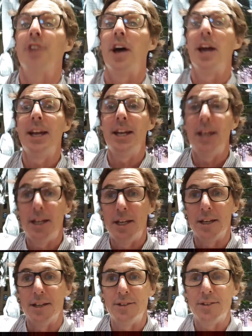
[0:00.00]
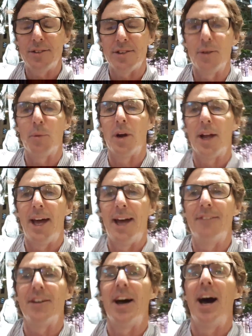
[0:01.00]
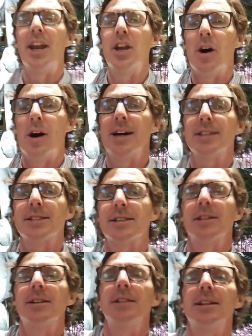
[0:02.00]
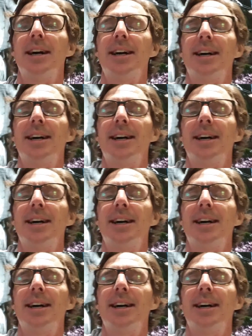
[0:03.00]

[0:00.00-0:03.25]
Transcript: So any Indians that want to have a nice little